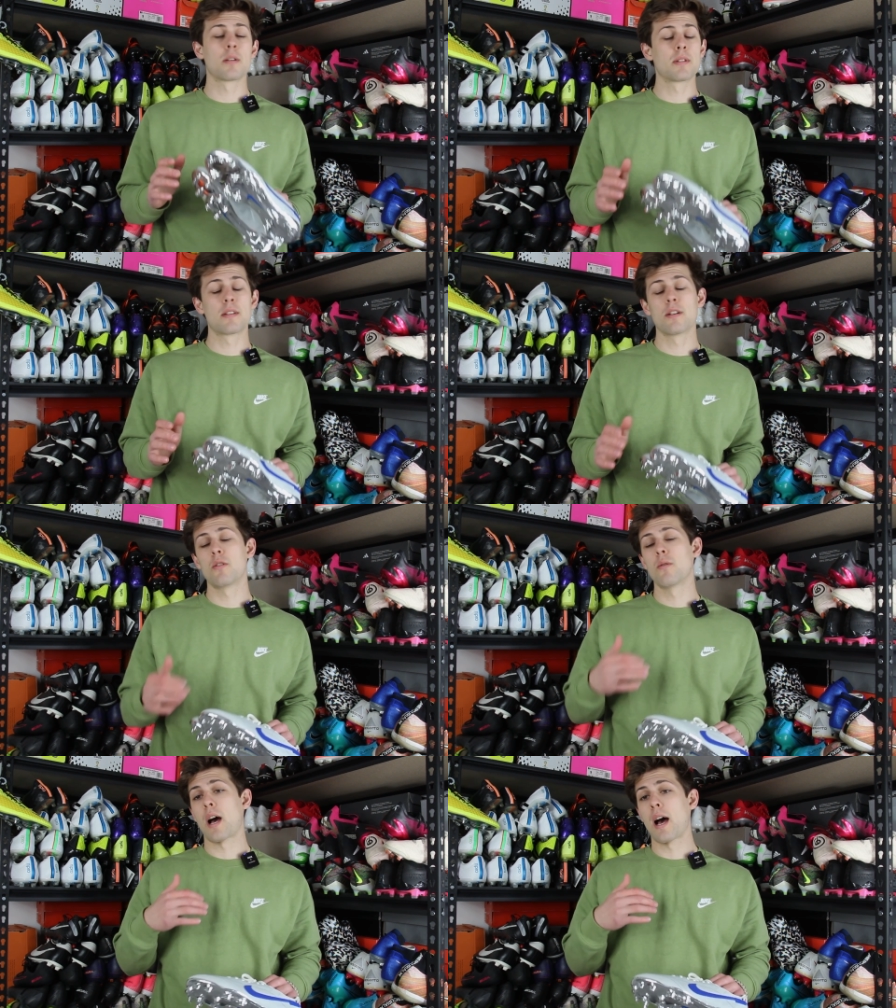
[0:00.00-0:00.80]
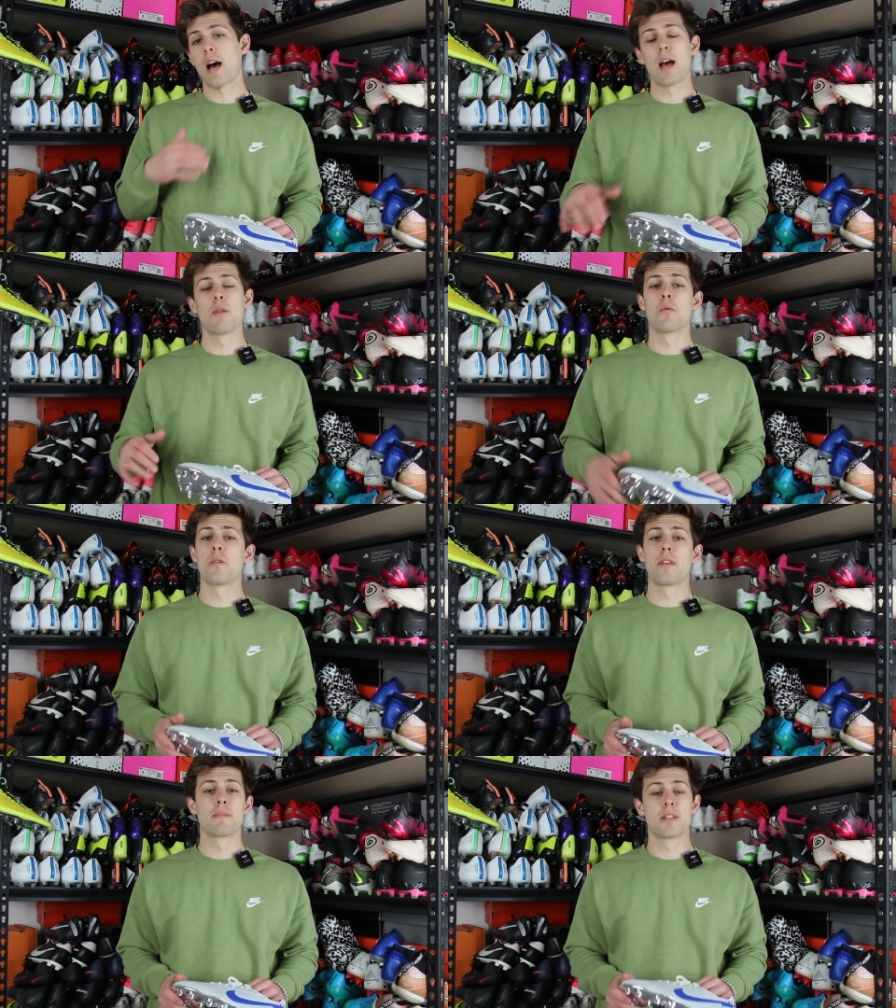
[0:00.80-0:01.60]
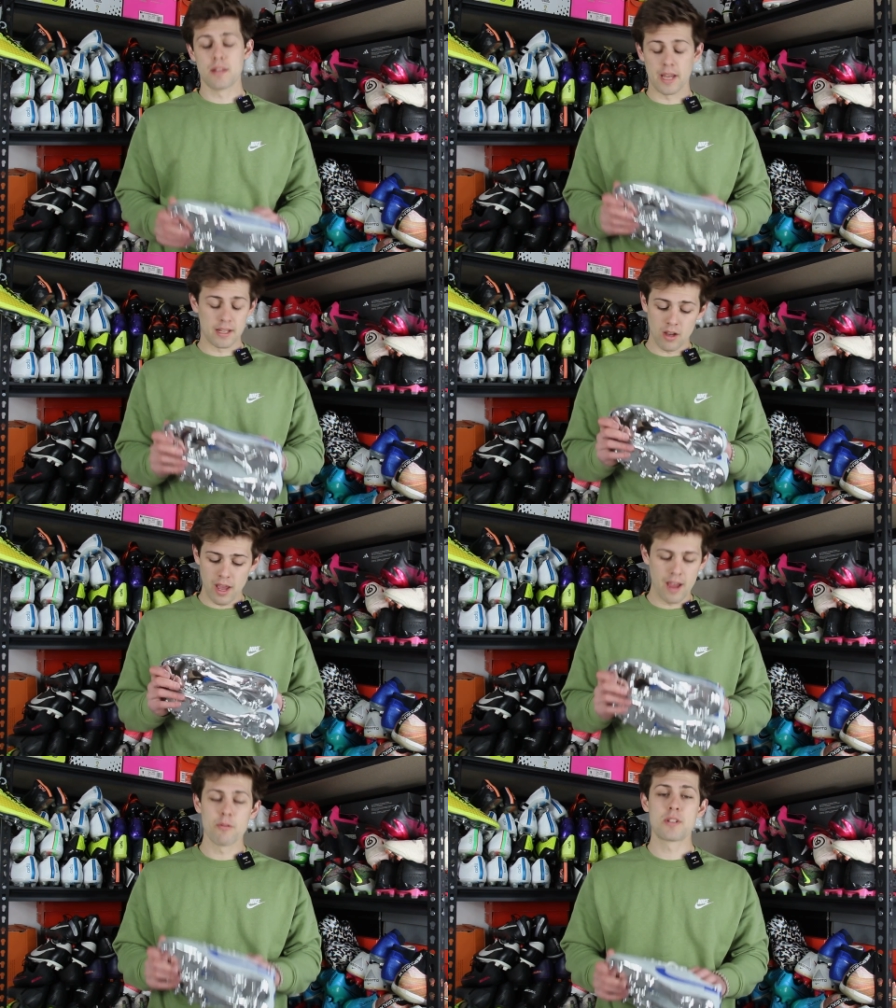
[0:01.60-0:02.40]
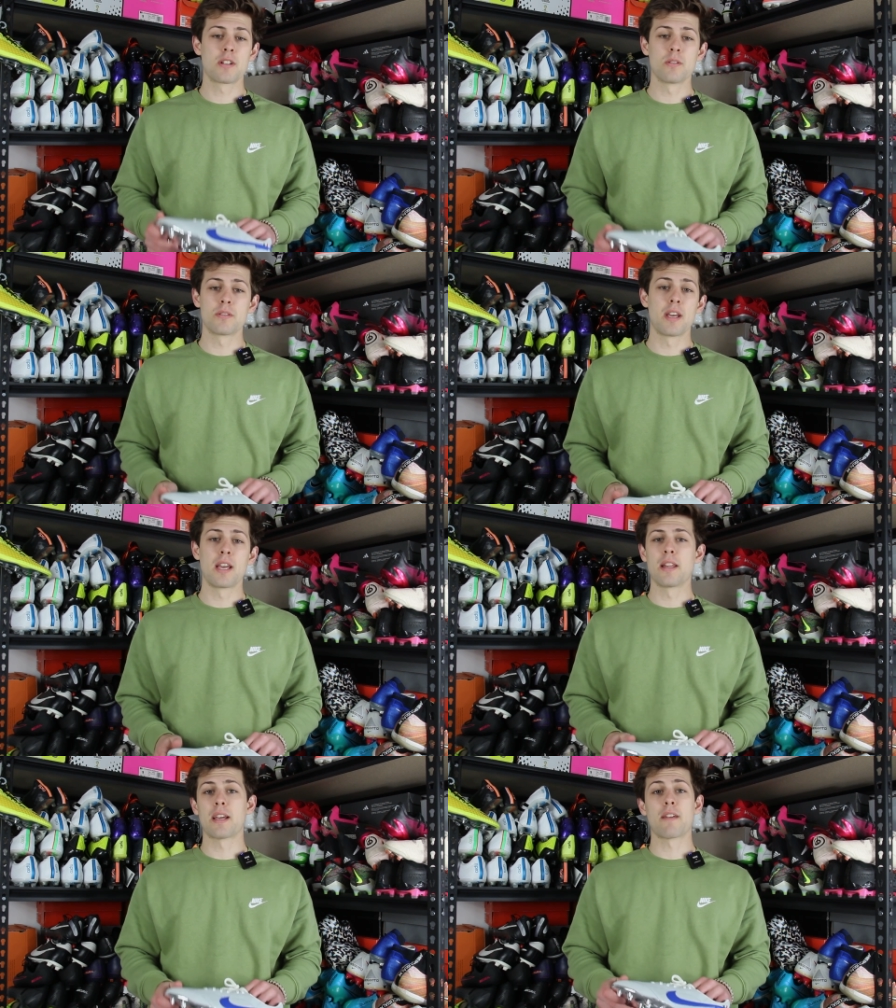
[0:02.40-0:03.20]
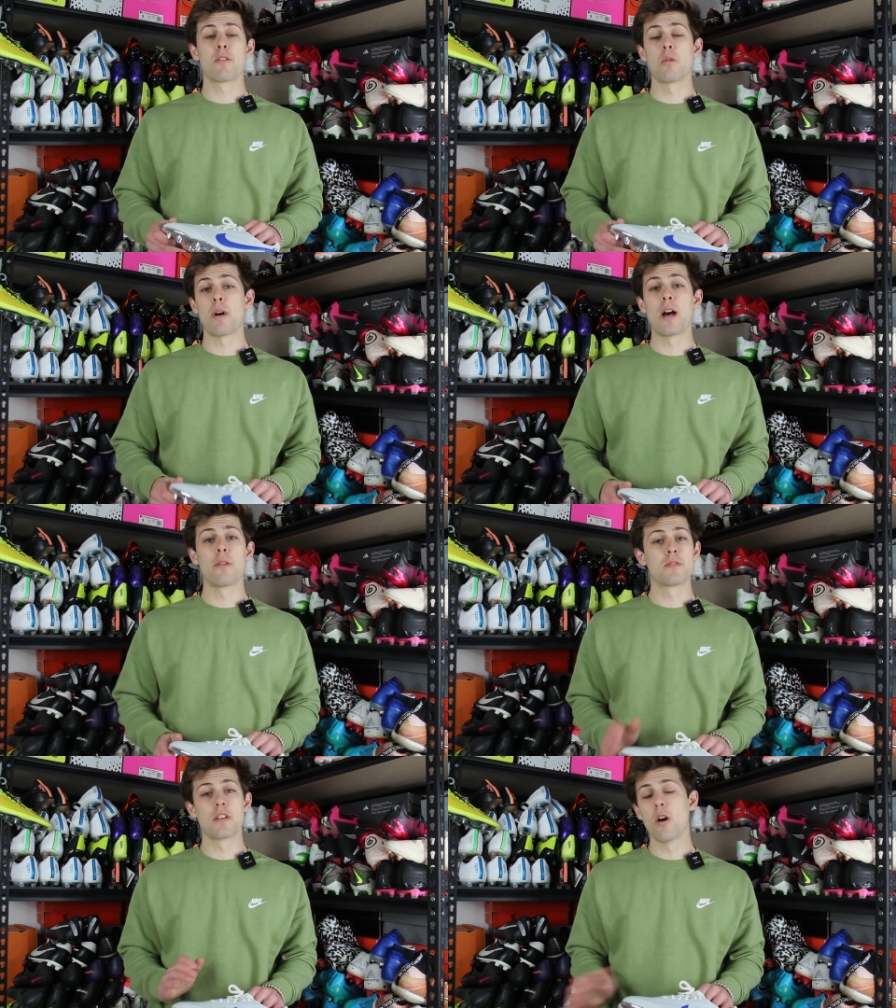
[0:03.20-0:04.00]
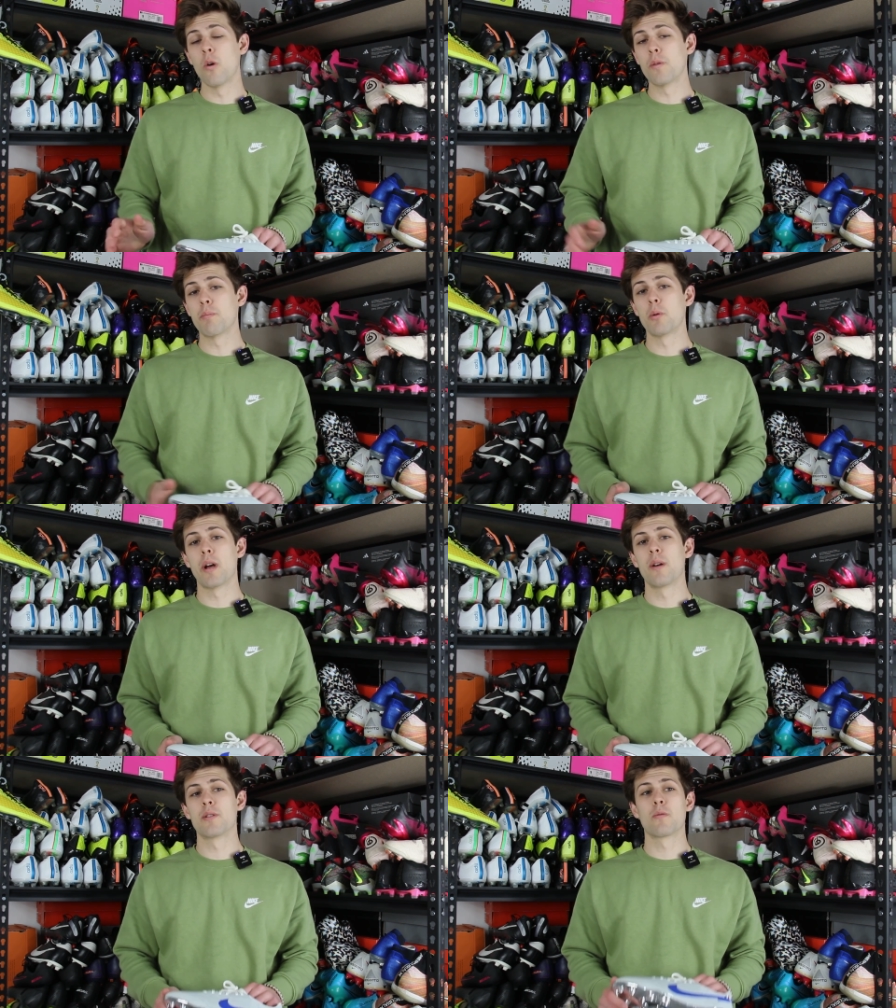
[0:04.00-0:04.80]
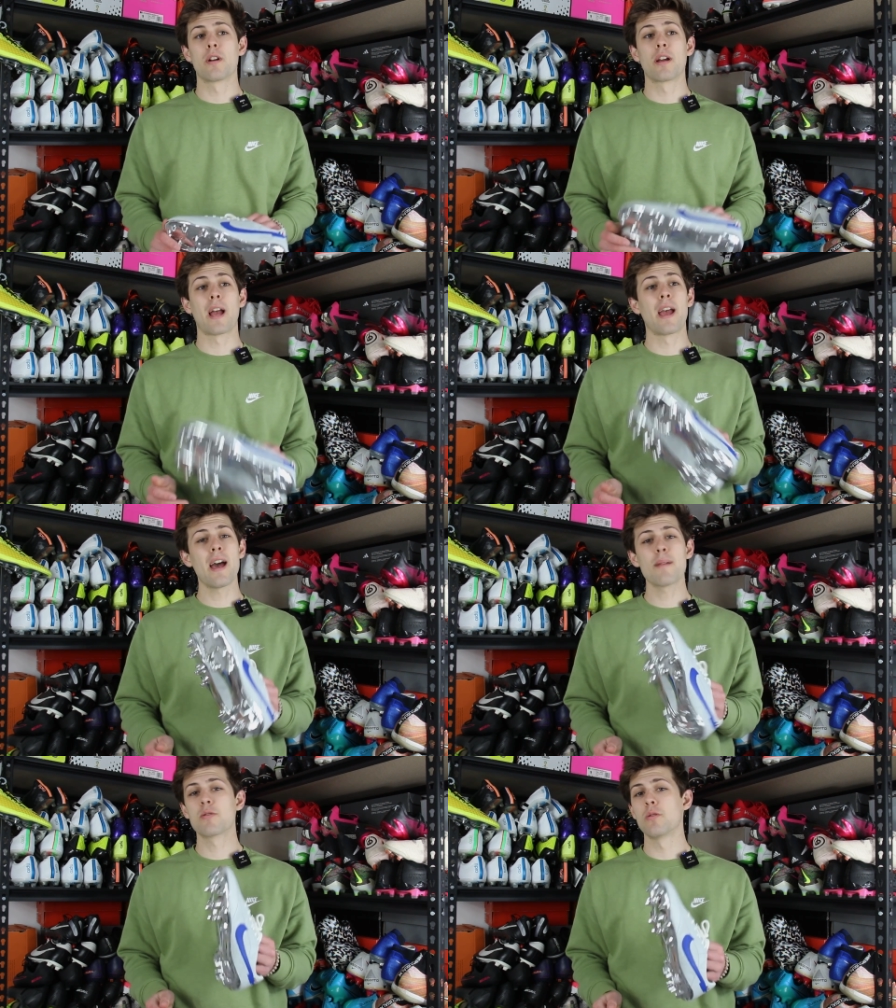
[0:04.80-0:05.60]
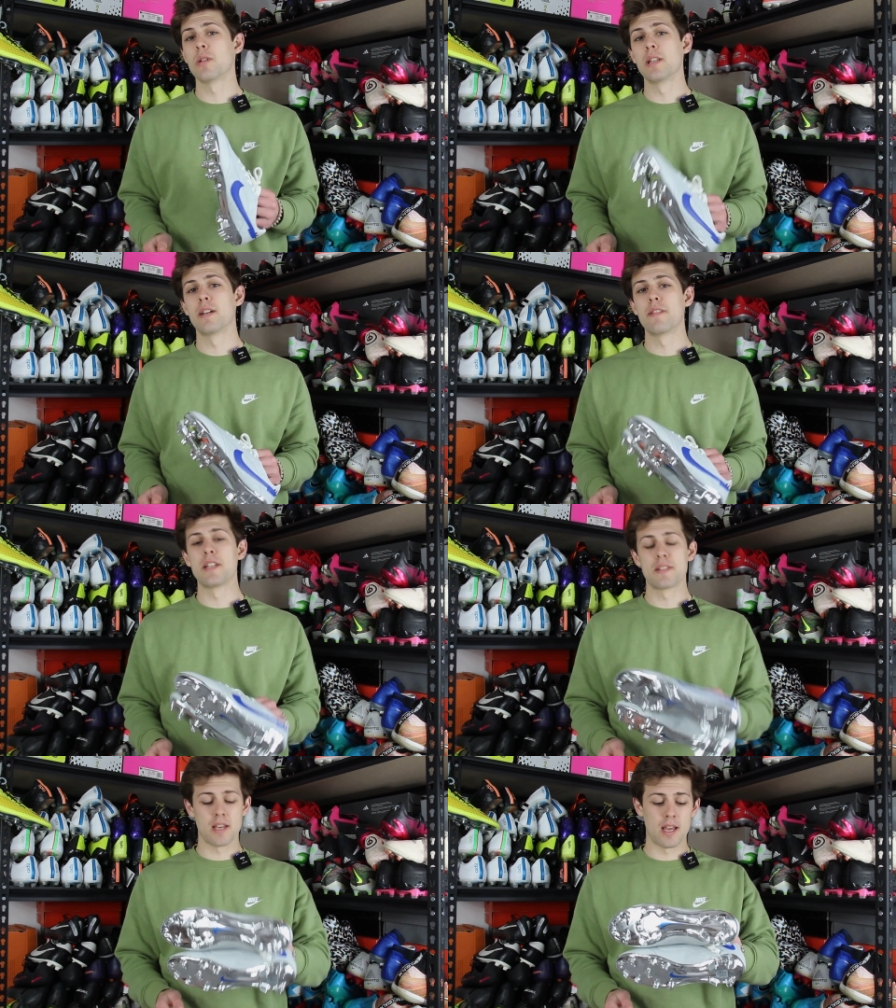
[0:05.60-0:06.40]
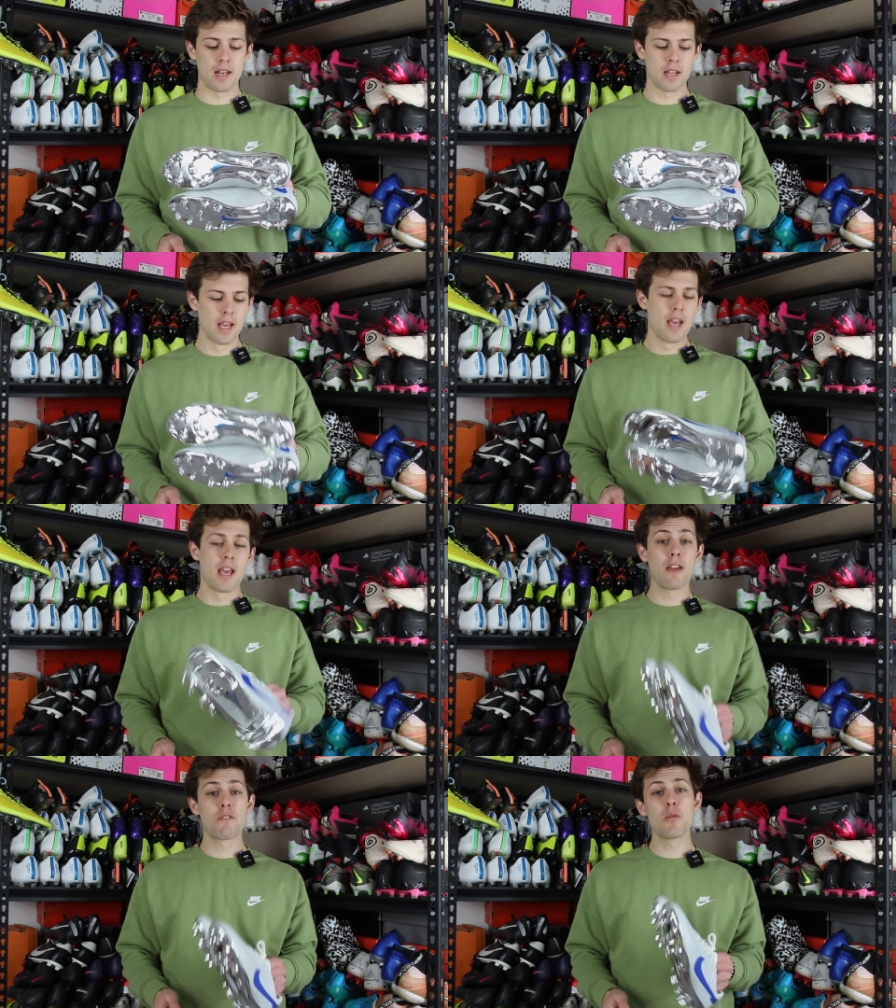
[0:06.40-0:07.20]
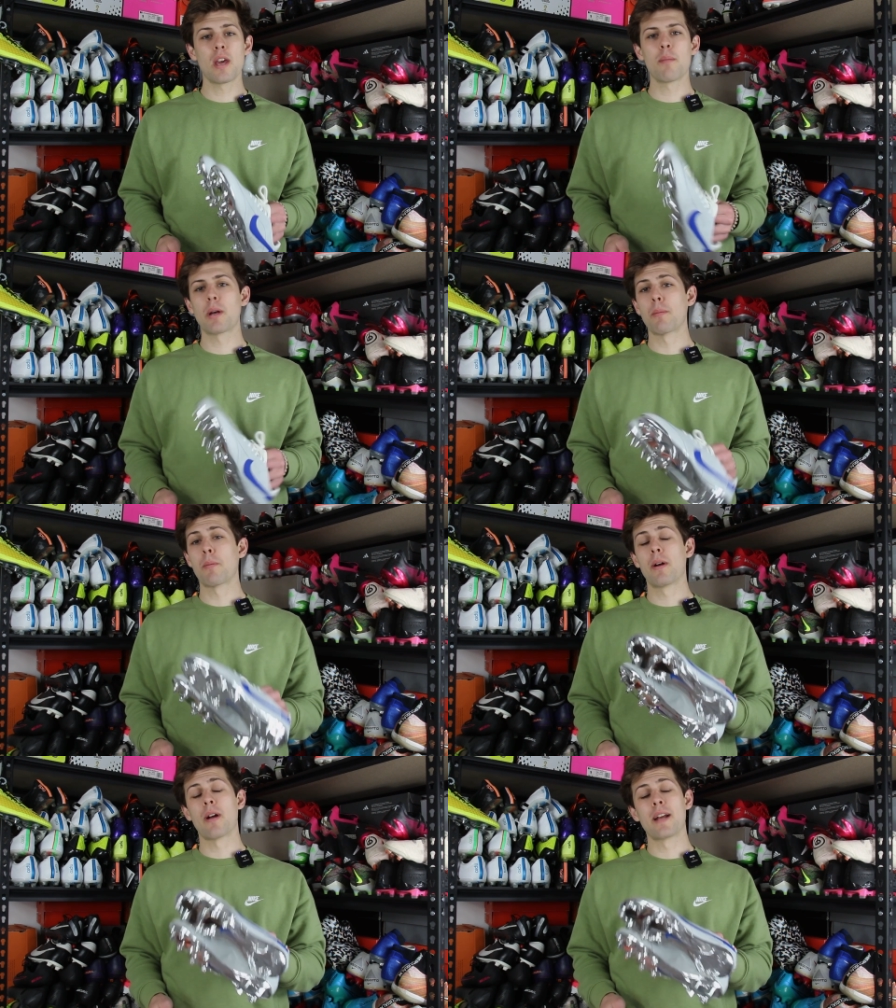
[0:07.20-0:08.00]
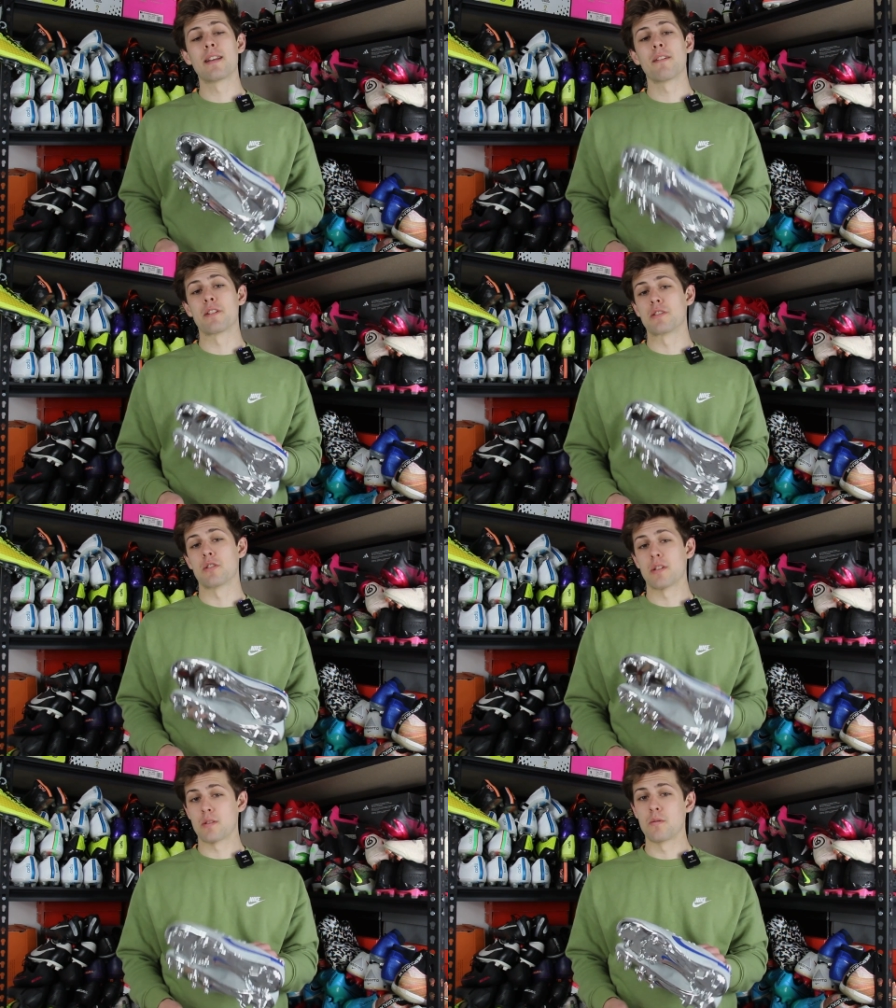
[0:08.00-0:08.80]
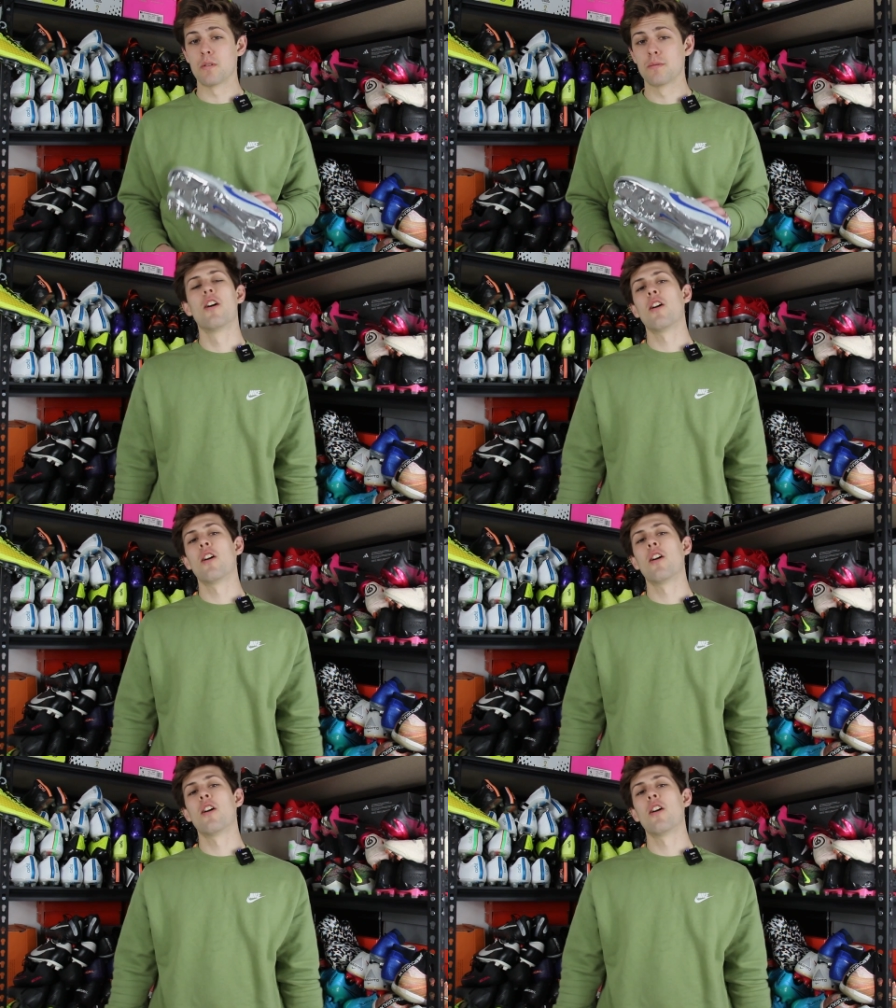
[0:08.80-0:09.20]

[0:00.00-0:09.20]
I'm gonna tell you, I wore them to like every single day. Like for a while, it was the only boot I was wearing. I absolutely love these, and if you can pick up a pair, I definitely suggest you do.